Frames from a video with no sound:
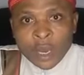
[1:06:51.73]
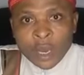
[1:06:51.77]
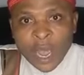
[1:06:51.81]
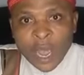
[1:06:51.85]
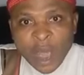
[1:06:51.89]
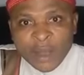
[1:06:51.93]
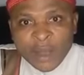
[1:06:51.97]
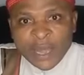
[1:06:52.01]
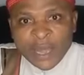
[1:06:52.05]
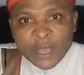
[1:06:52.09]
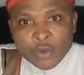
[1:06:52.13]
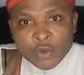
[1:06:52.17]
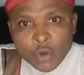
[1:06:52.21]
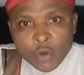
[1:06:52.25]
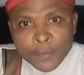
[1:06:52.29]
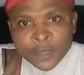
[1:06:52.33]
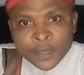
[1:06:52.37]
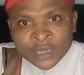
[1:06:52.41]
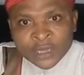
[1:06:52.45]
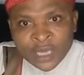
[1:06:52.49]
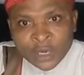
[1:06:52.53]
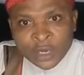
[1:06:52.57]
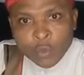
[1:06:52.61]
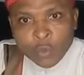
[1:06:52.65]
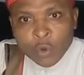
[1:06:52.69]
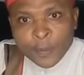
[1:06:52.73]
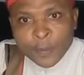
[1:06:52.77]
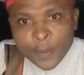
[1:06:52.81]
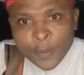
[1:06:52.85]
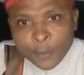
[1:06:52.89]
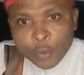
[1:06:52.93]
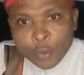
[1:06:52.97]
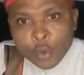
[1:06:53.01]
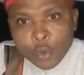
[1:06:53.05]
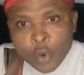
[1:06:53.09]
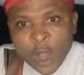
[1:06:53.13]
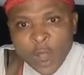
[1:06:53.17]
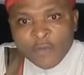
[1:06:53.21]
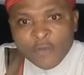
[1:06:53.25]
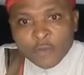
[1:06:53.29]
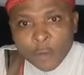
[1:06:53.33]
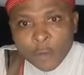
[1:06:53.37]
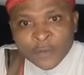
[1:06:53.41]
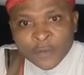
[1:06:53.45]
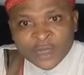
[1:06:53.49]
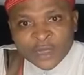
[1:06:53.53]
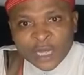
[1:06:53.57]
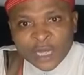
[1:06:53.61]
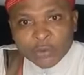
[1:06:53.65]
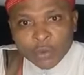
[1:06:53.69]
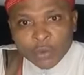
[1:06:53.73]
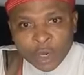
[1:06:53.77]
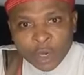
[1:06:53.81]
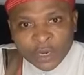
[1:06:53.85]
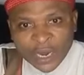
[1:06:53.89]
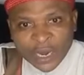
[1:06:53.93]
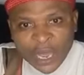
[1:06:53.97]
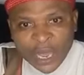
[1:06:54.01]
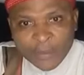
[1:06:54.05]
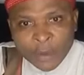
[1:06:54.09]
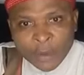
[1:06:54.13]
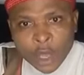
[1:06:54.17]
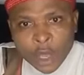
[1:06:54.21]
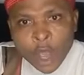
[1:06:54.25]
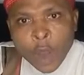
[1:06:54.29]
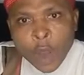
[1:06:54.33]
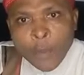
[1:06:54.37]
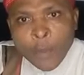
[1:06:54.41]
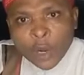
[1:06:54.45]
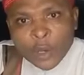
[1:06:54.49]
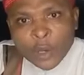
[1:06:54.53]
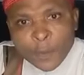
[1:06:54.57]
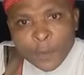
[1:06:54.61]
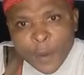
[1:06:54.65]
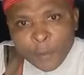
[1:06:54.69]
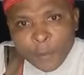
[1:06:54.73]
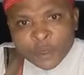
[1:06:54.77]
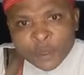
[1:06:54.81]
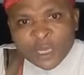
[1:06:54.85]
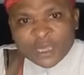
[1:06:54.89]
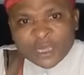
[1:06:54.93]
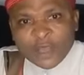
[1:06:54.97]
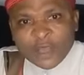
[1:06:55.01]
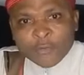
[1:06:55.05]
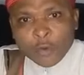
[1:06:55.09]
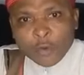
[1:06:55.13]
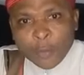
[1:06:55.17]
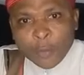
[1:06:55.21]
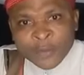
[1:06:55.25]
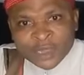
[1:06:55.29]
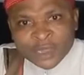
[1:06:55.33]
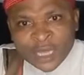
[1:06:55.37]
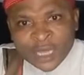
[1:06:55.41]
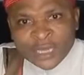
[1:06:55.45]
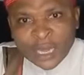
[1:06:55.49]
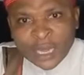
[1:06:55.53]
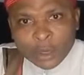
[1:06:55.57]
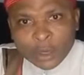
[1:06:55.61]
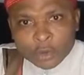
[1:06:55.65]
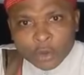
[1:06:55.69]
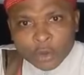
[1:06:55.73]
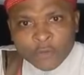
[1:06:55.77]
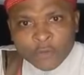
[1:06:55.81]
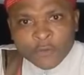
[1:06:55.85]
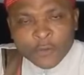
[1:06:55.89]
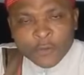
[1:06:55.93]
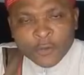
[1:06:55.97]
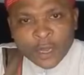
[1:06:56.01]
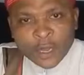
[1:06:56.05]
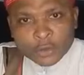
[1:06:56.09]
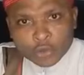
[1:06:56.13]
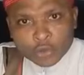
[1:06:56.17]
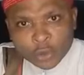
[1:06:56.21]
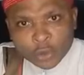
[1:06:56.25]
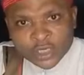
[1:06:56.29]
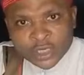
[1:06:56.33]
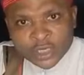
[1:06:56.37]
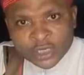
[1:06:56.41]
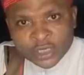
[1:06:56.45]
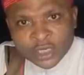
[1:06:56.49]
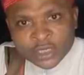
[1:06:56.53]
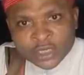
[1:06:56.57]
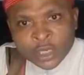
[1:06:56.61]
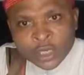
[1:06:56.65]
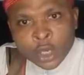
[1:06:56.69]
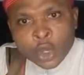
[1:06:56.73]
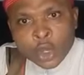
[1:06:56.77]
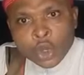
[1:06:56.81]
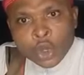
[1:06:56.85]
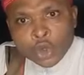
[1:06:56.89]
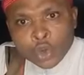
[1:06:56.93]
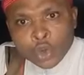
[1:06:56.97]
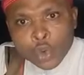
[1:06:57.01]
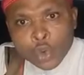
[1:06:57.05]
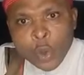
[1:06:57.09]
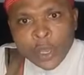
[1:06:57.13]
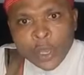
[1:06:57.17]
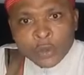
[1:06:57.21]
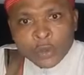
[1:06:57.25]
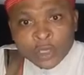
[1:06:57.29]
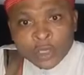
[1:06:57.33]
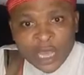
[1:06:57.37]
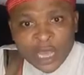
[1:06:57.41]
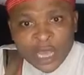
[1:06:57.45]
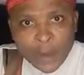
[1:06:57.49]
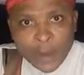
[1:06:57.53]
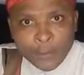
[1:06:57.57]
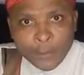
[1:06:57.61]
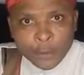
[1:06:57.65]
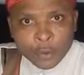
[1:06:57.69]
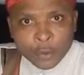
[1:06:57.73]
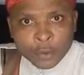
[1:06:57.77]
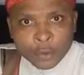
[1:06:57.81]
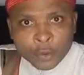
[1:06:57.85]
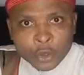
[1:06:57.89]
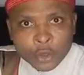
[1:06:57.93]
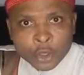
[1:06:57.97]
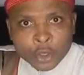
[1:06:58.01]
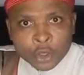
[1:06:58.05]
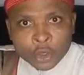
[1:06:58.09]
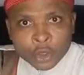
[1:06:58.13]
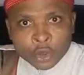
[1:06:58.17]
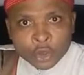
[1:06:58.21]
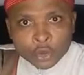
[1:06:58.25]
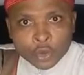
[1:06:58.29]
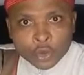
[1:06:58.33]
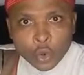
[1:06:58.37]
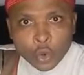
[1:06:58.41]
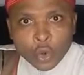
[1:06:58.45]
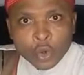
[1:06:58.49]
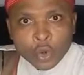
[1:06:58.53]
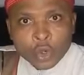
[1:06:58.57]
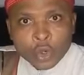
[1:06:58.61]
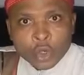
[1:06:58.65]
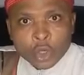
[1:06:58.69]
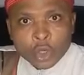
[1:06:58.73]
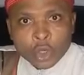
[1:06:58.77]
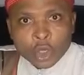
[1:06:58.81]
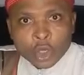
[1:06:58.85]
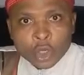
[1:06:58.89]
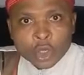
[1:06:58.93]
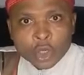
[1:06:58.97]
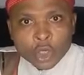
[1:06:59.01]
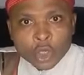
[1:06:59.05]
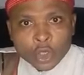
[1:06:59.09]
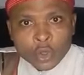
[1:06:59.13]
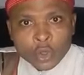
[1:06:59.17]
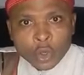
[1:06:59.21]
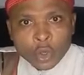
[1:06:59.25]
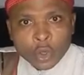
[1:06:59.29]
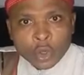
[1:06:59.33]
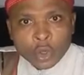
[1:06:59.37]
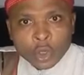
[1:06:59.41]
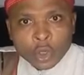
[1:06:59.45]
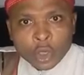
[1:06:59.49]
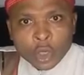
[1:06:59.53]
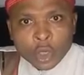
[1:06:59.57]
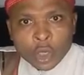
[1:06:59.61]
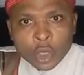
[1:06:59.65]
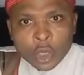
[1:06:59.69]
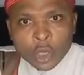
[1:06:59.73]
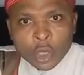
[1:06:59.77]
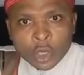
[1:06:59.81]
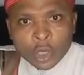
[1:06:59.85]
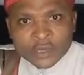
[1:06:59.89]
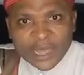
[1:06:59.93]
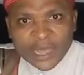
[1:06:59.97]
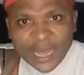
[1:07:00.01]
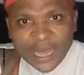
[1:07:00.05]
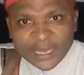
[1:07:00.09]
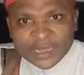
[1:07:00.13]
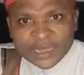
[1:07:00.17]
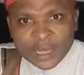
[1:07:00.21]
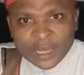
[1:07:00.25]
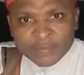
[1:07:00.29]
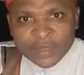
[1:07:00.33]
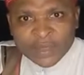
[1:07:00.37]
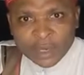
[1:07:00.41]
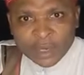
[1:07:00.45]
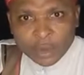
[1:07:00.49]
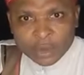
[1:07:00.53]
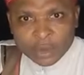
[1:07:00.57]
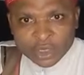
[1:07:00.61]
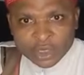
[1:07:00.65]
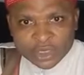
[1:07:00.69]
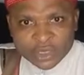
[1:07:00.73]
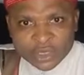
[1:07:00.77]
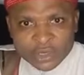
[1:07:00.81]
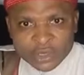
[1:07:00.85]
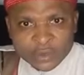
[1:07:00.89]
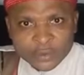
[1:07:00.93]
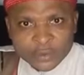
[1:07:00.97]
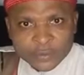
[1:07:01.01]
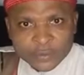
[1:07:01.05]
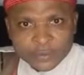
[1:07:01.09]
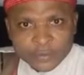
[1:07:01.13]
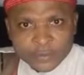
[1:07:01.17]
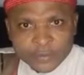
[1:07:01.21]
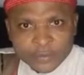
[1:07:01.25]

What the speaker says: How can you be dealing with people who have committed no crime? But the people that have committed a lot of atrocities, you are not able to, you know, tag them terrorists.